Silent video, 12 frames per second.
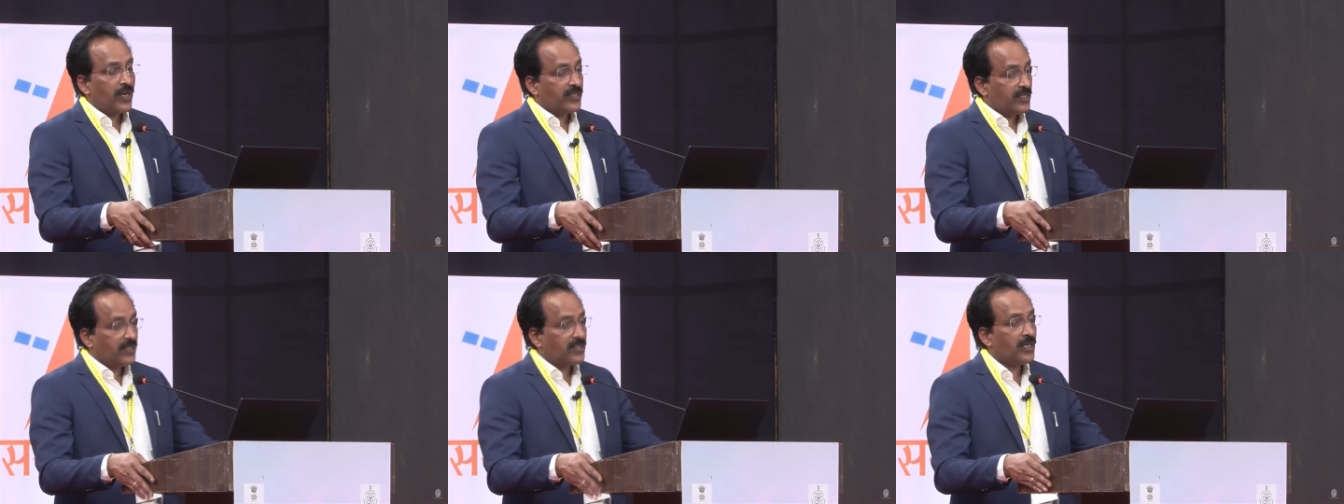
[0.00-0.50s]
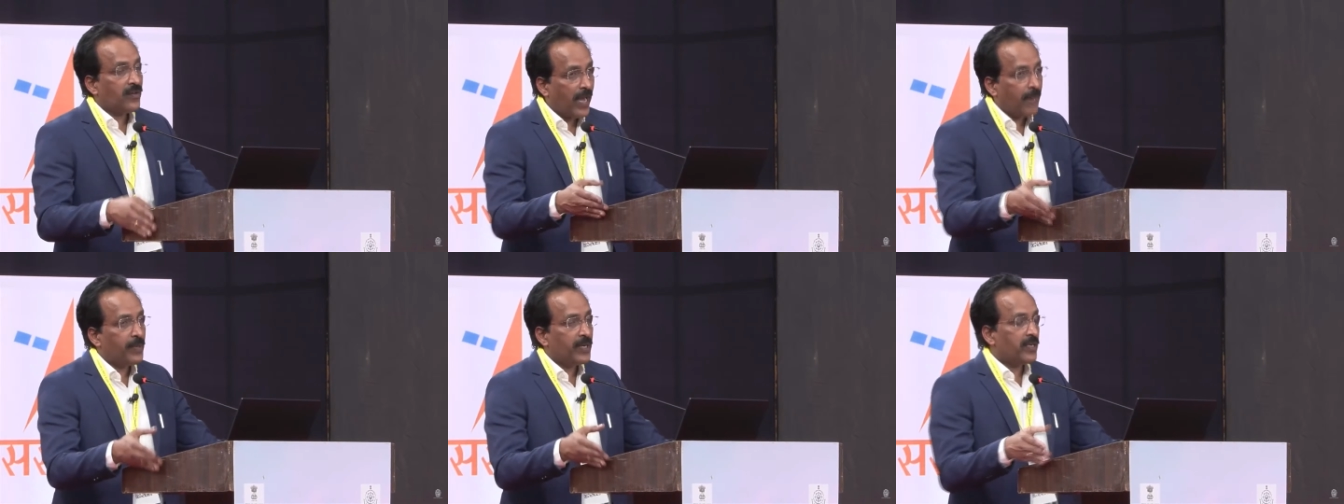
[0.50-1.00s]
All STCs have
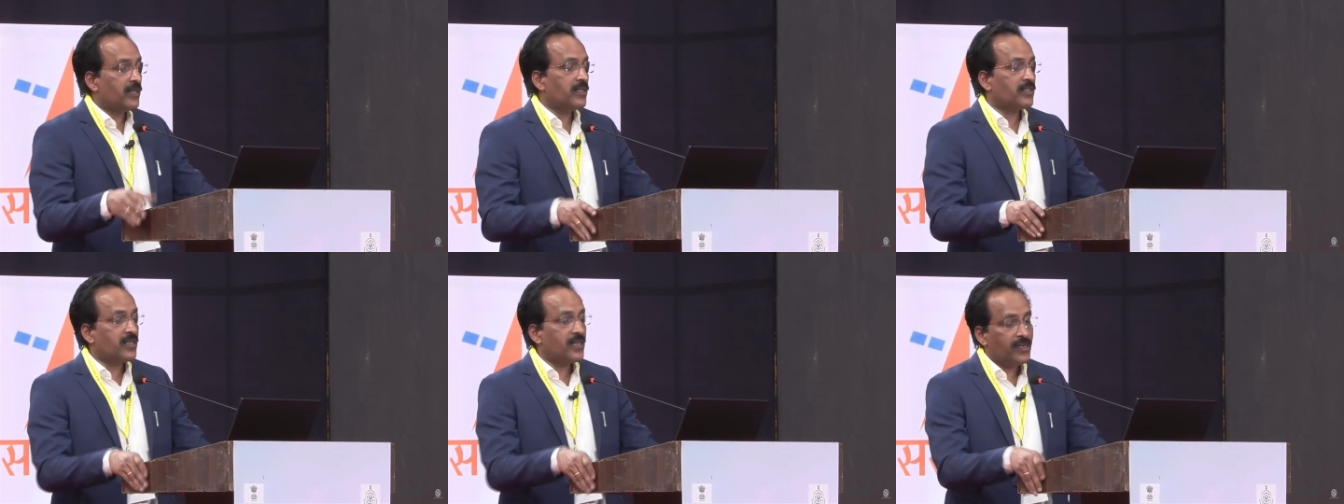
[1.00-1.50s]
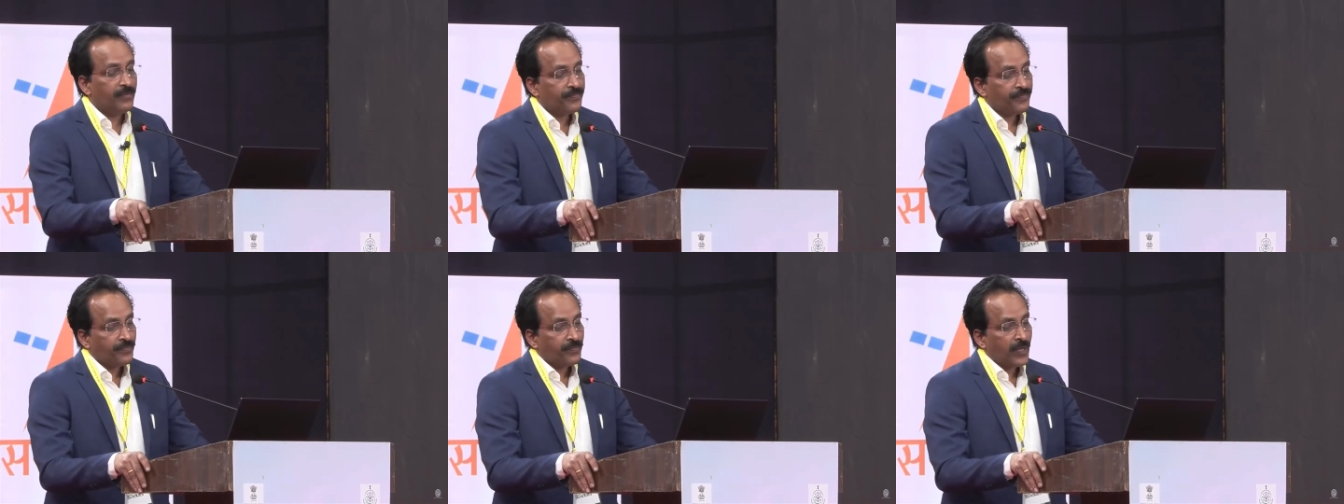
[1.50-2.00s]
happened this year,
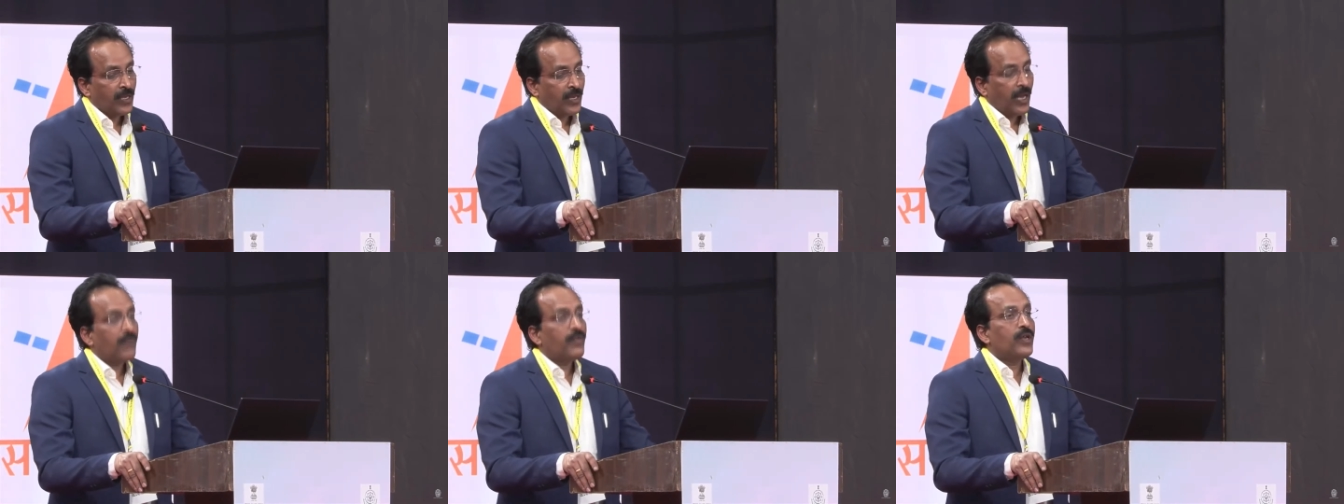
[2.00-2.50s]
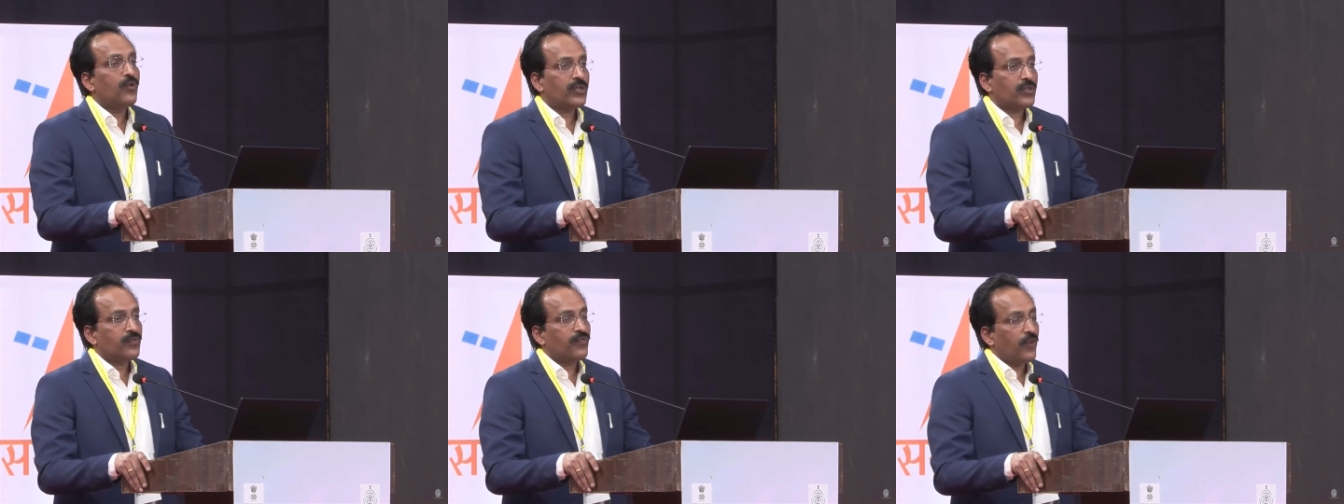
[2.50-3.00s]
and we
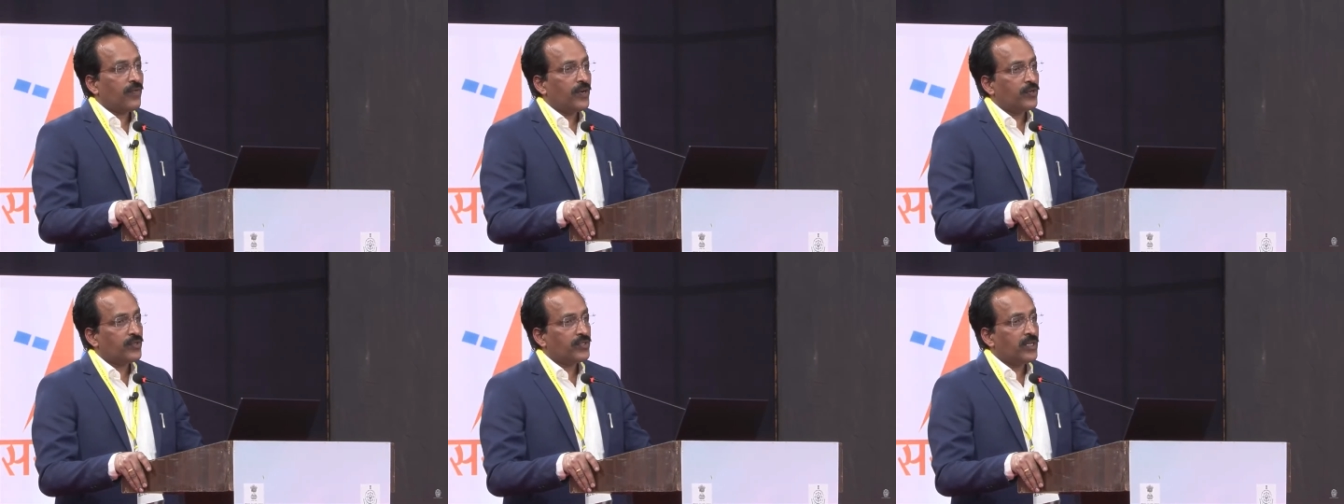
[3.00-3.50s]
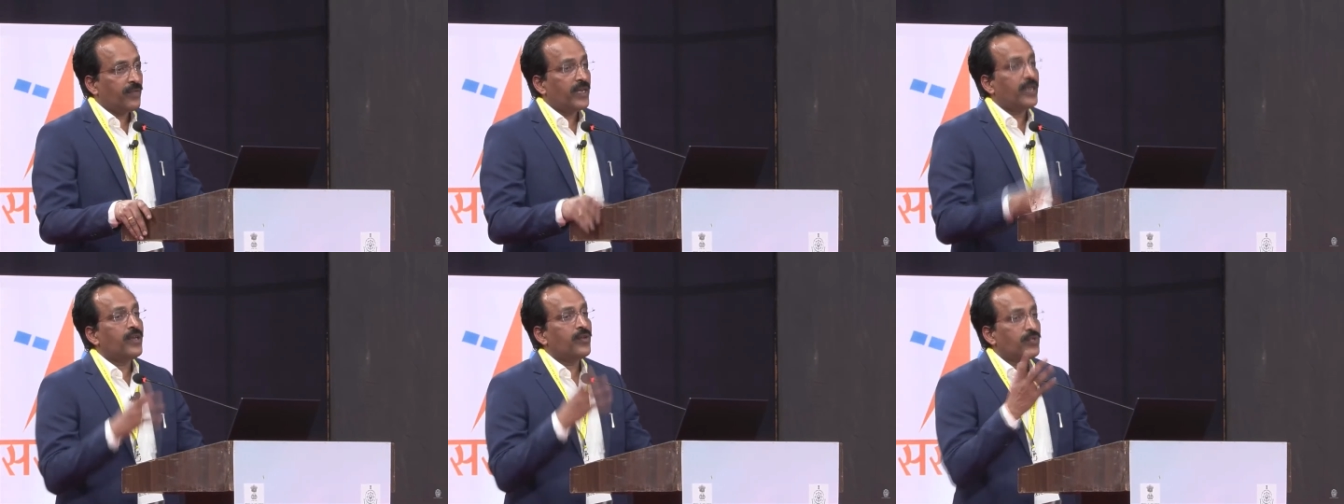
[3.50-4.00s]
look forward to see
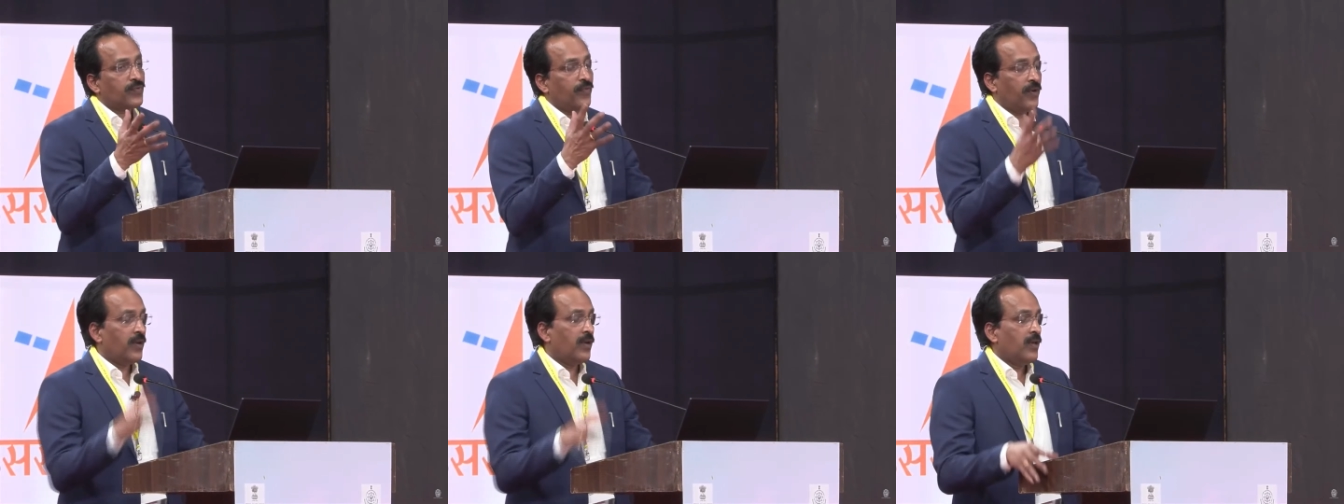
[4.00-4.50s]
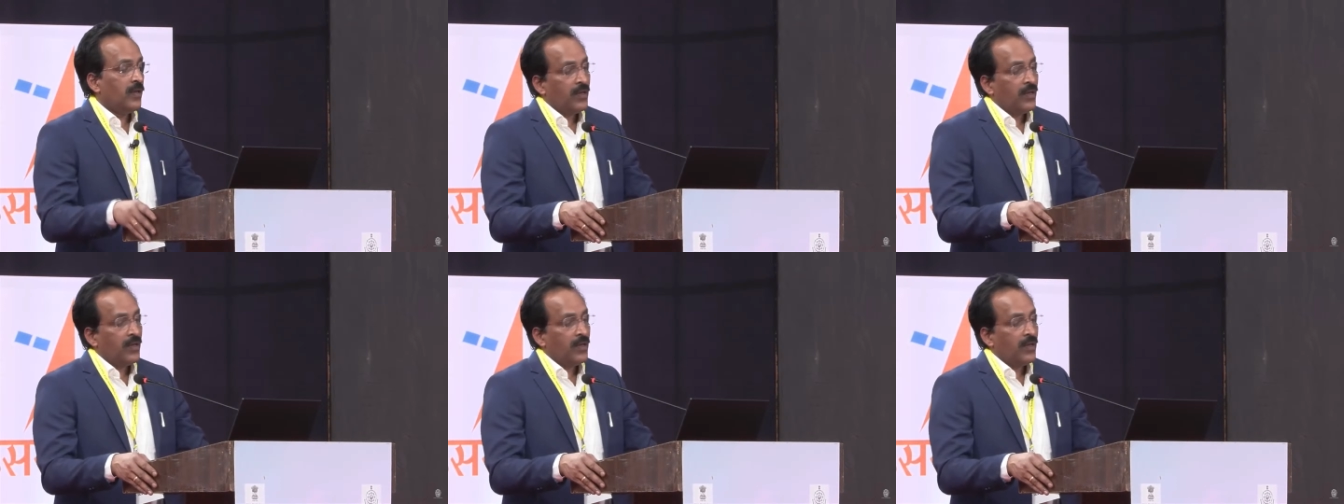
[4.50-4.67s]
very useful